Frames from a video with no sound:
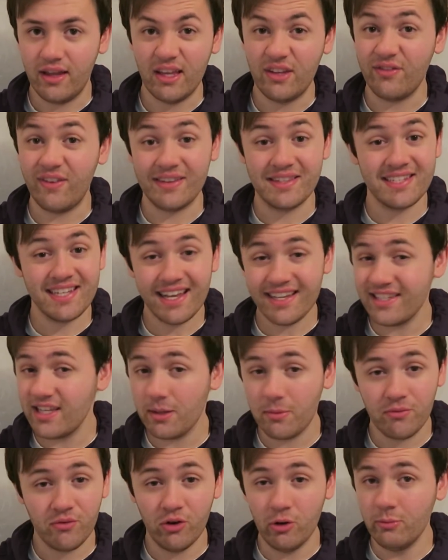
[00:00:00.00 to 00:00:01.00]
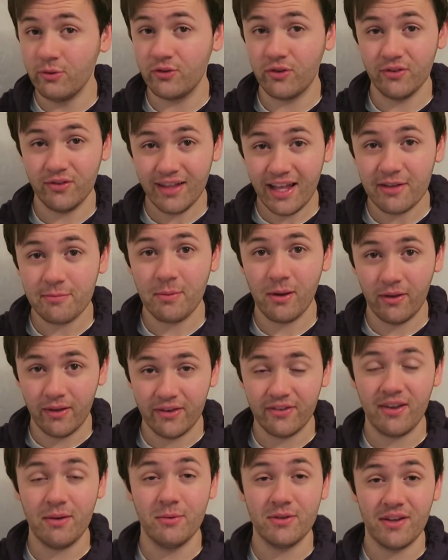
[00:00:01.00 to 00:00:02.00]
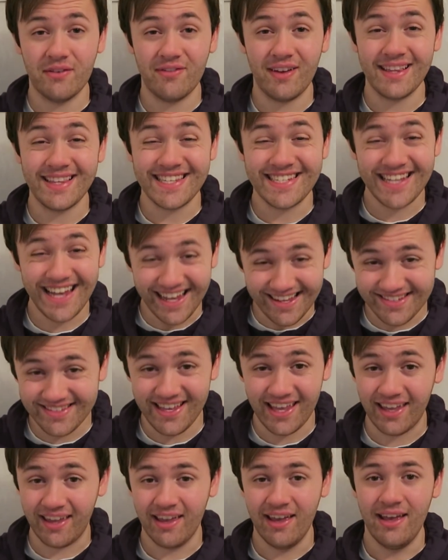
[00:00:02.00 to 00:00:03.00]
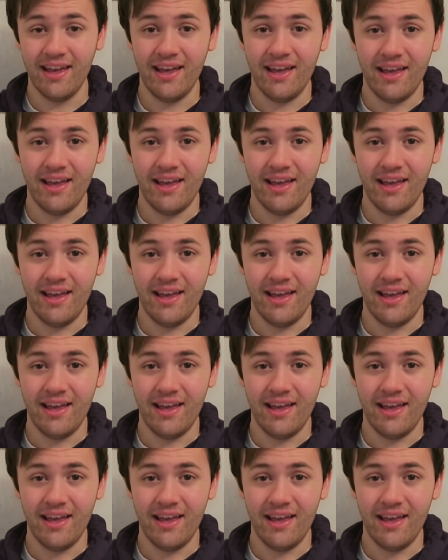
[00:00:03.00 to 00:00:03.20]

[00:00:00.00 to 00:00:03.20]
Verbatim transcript: his fantastic performance, because let's be honest, it was a fantastic